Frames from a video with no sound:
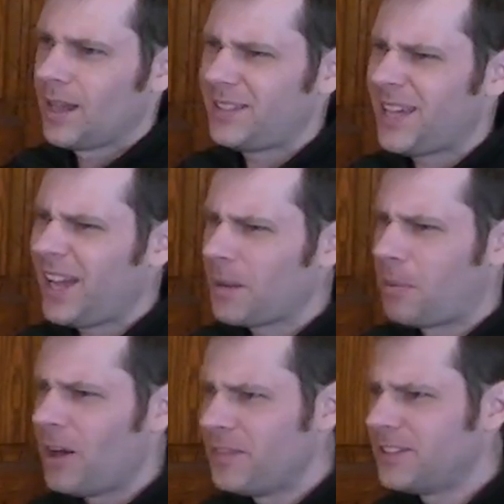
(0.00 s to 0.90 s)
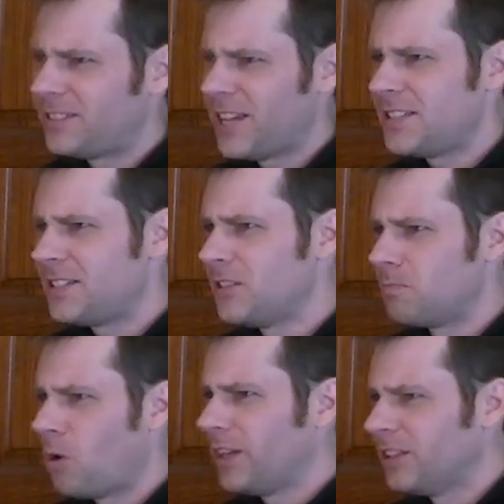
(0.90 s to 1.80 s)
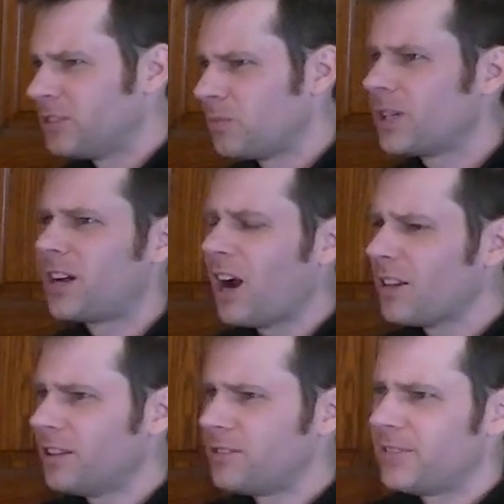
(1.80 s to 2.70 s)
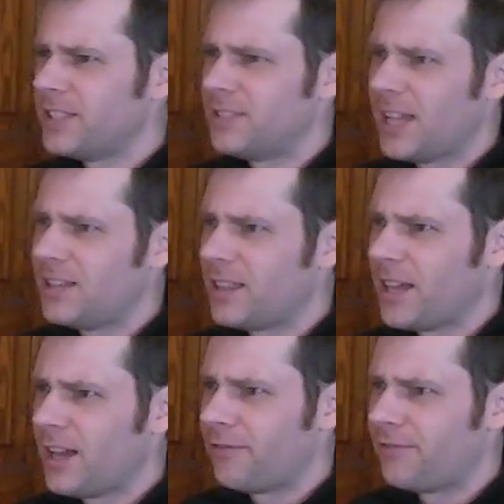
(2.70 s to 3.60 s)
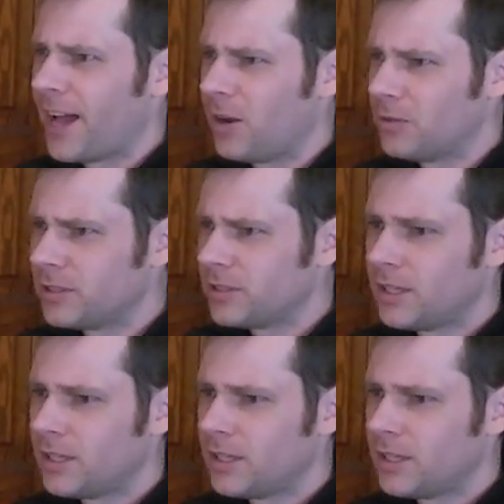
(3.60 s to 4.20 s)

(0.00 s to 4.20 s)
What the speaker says: Attack upon this station is pointless, regardless of the data they have found.